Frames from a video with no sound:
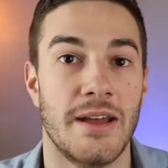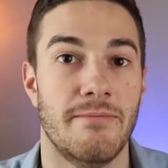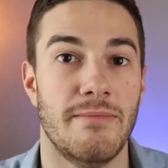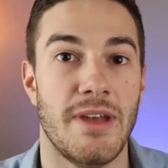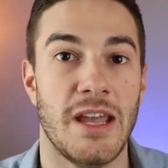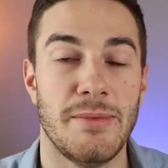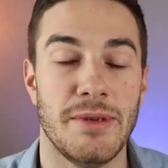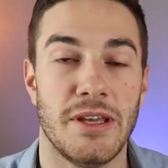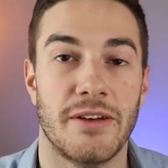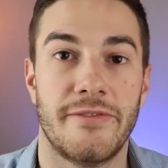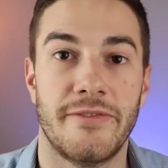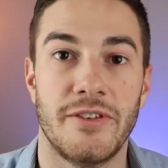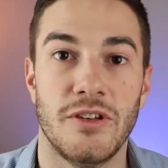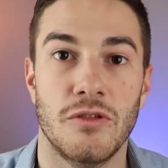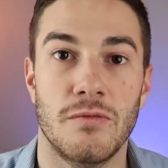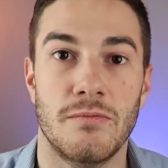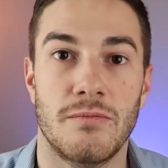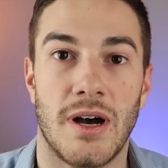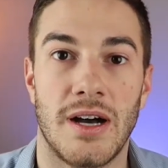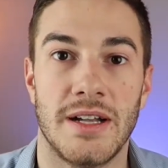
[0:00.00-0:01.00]
maybe a
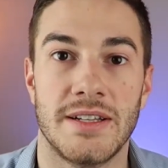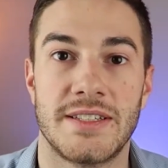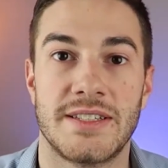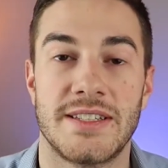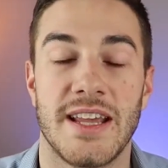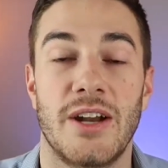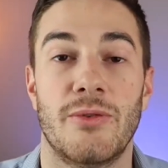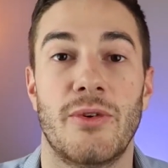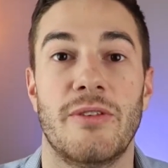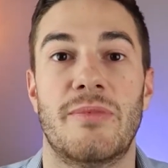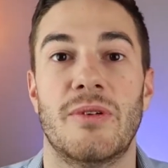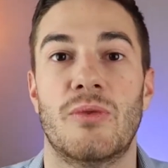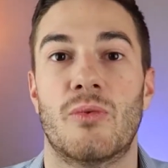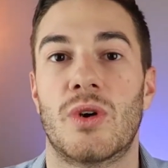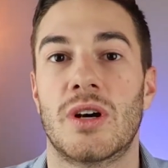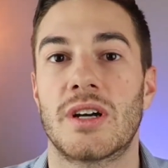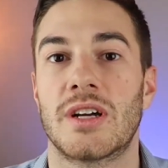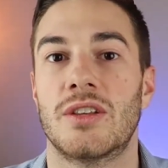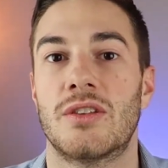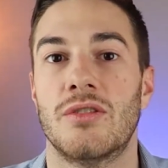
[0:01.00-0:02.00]
few months, and we've been
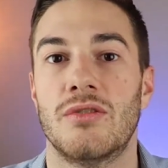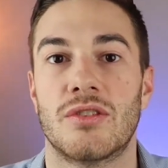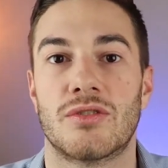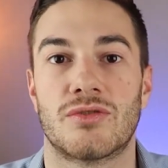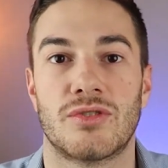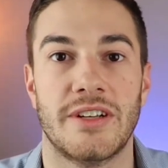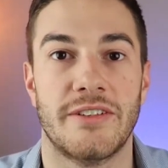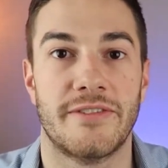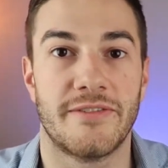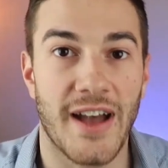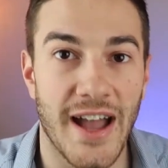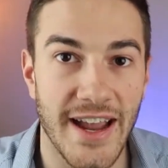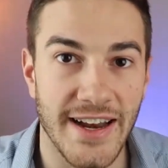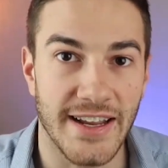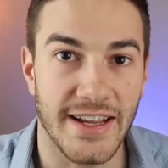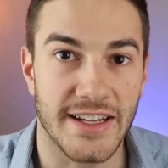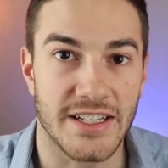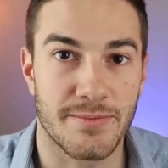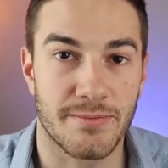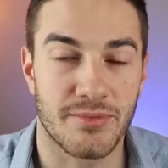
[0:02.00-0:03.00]
working through the
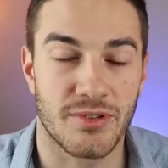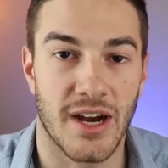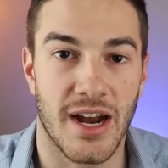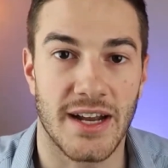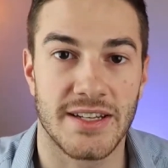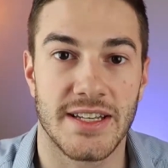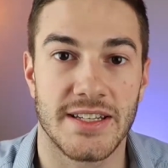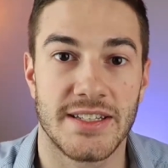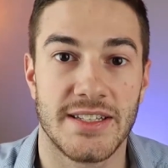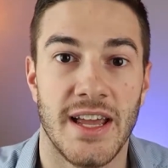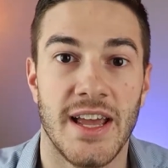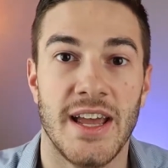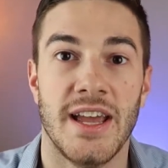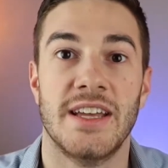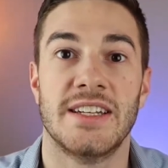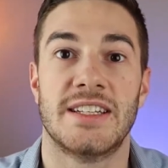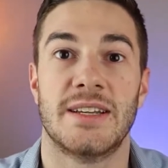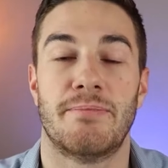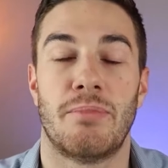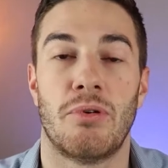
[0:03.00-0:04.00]
refinance process
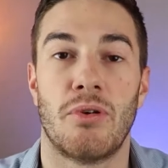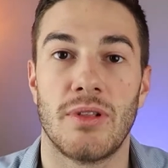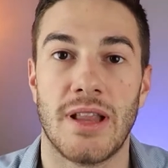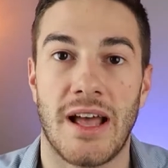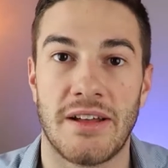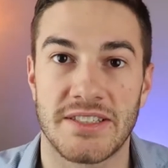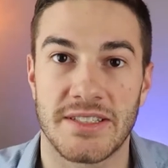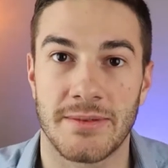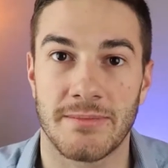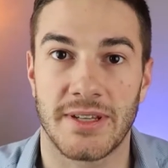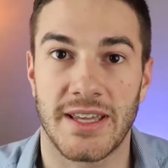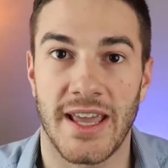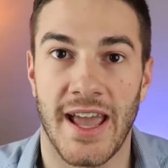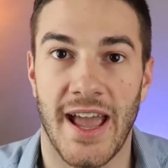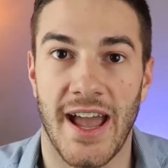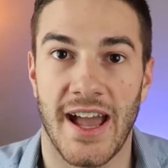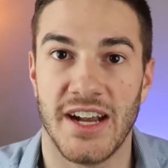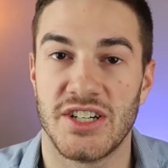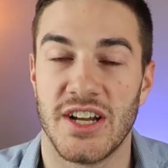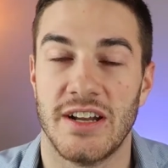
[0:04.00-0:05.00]
to pull out some
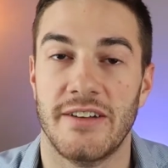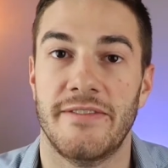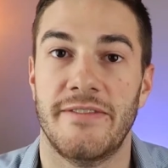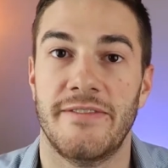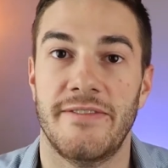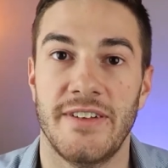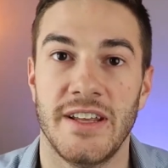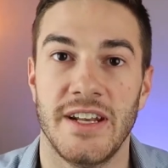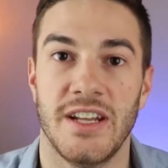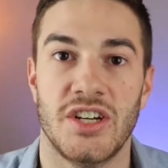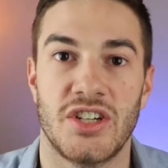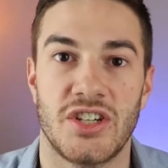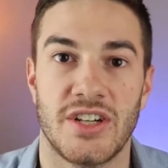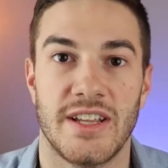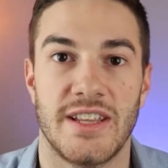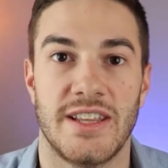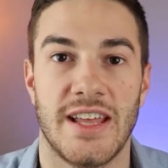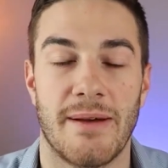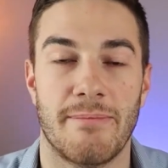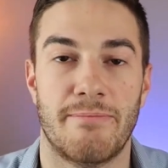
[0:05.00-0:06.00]
cash and finish
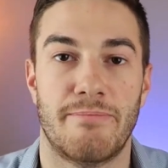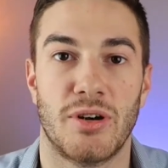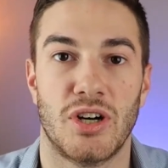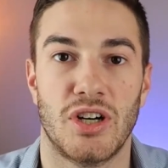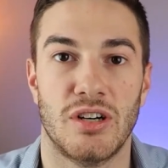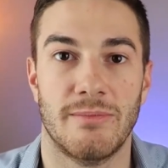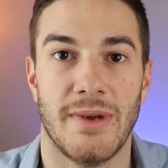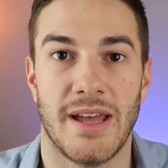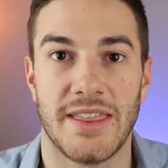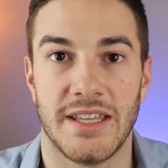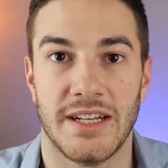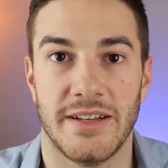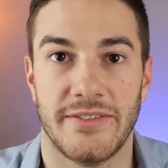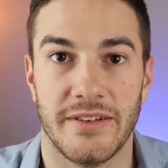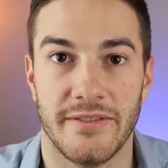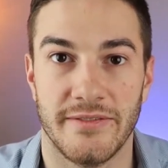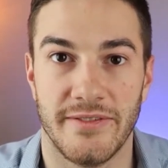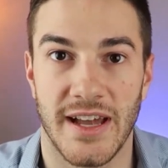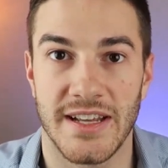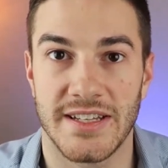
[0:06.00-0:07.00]
that B R R R R method of
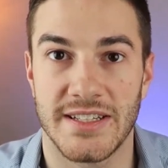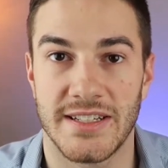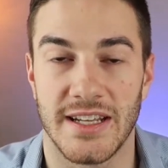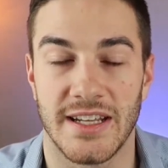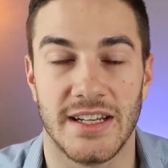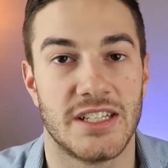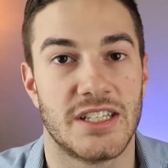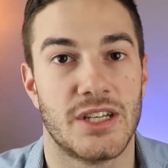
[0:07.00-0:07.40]
investing.